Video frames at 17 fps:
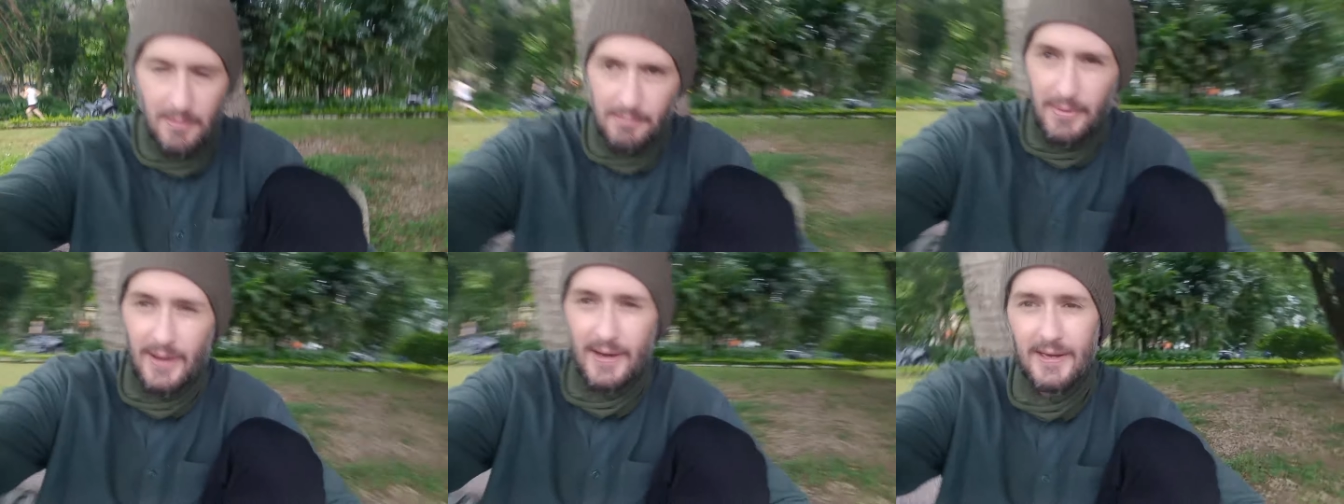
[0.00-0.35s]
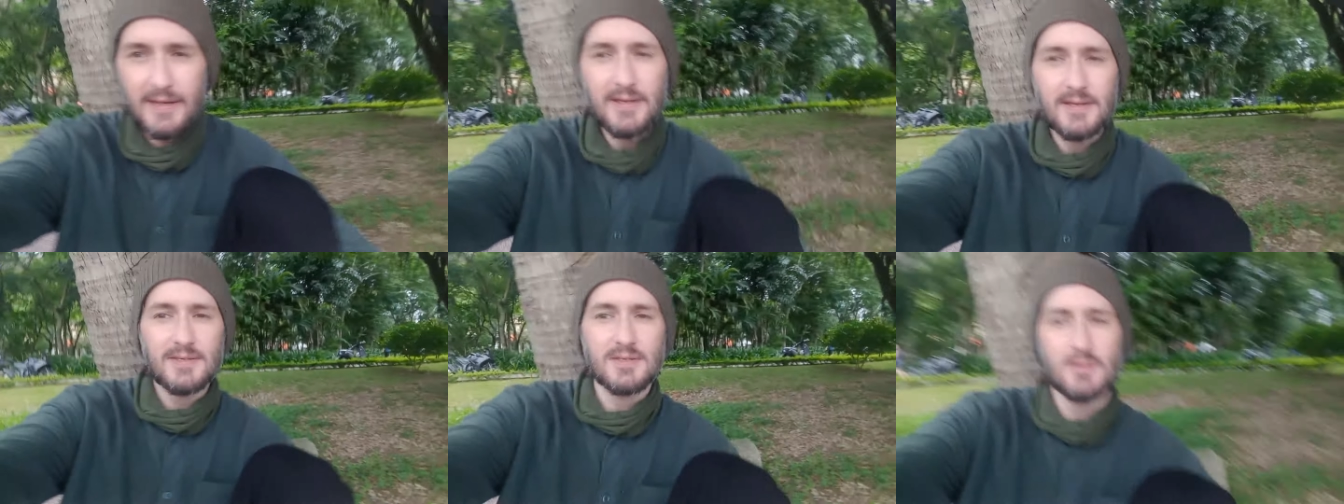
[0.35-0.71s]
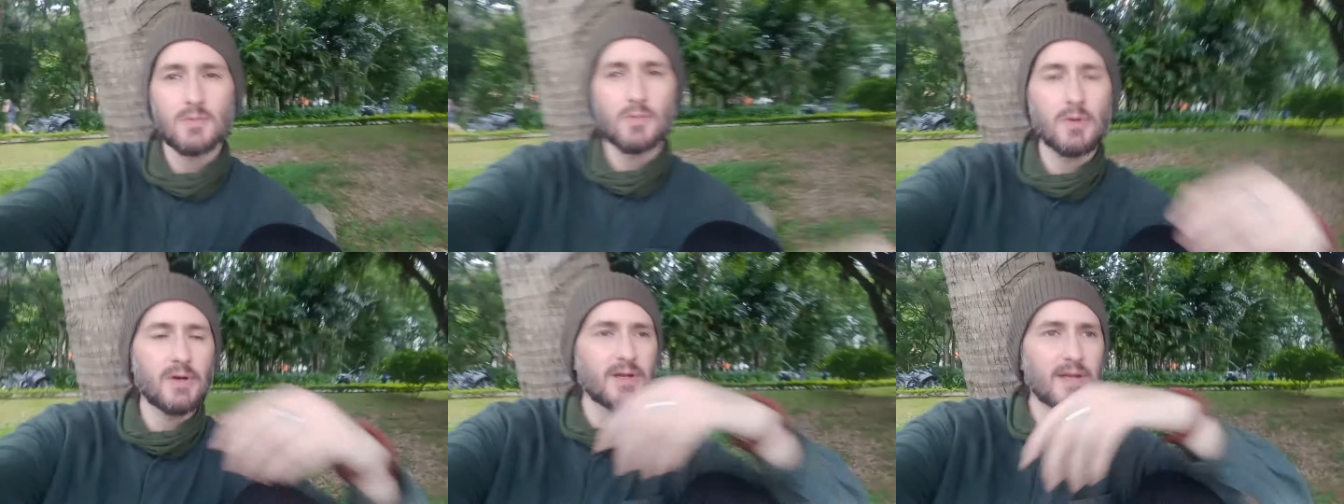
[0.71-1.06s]
bike. So
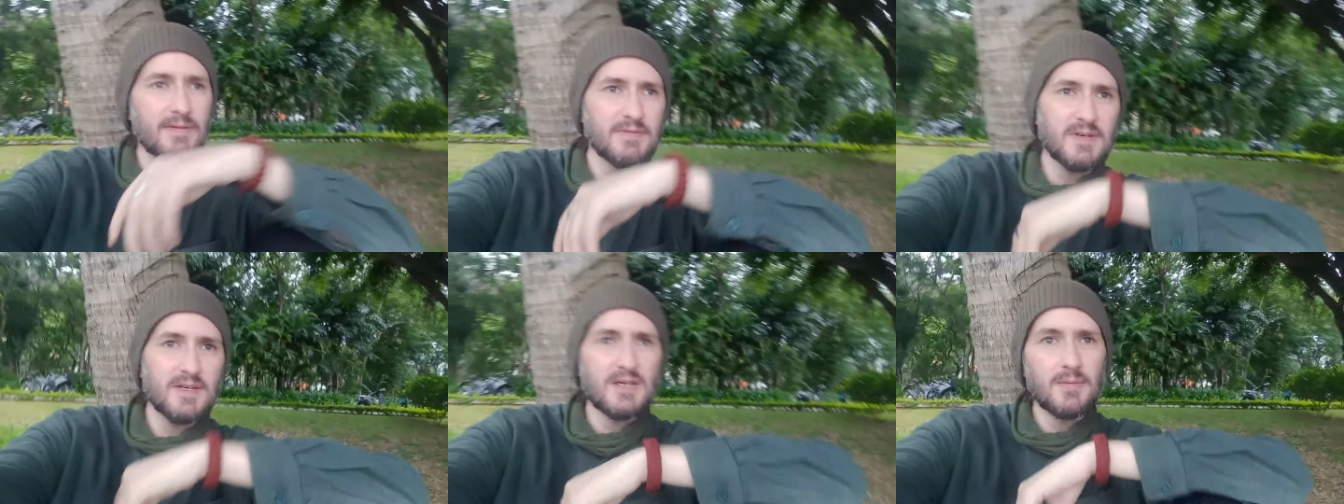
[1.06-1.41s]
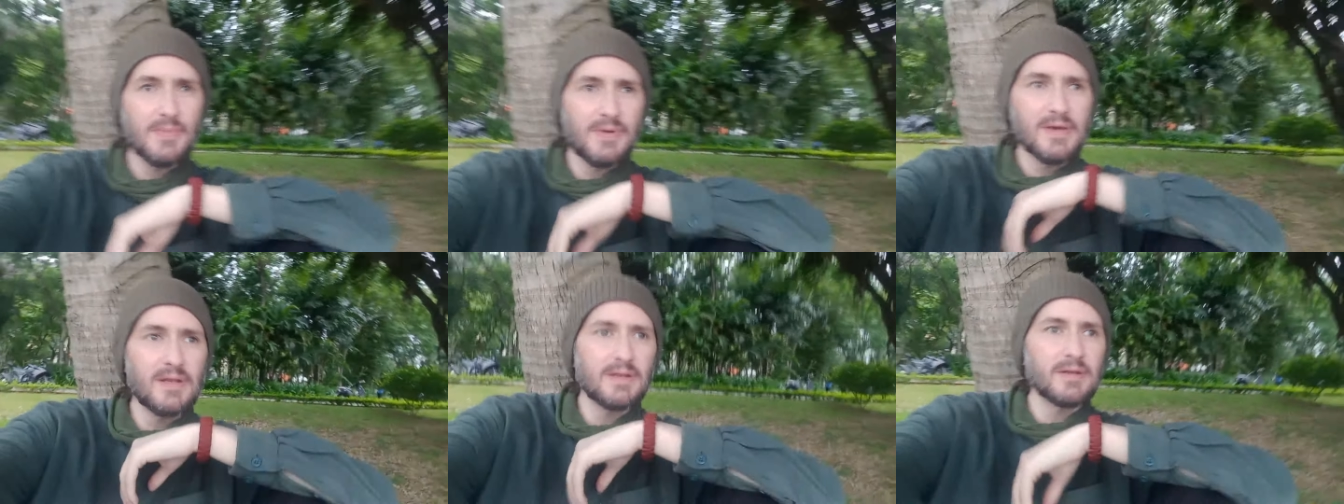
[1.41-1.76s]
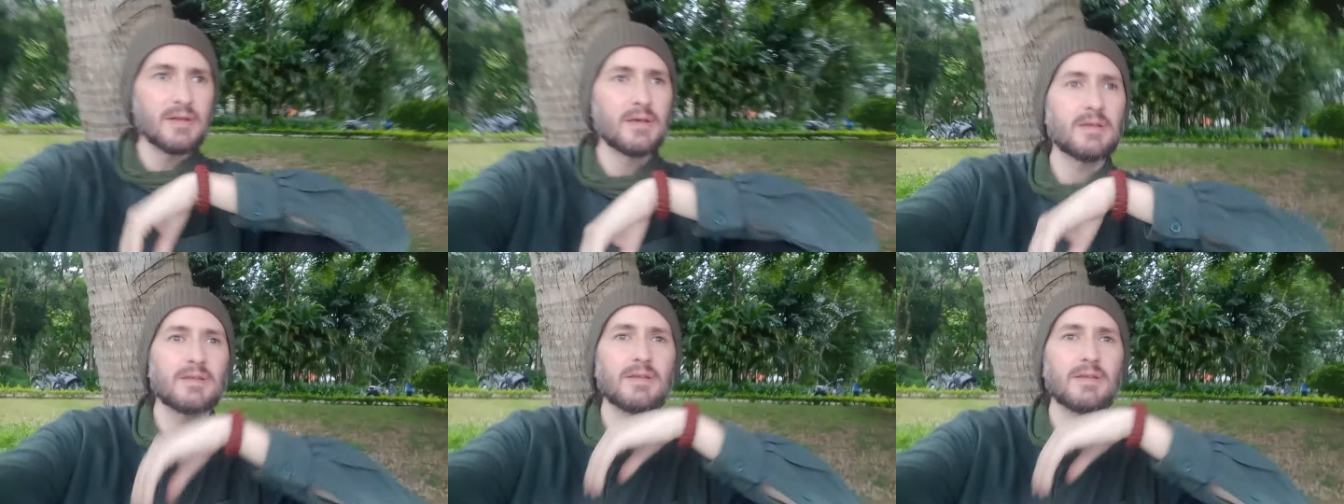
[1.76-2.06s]
we're going to have to come in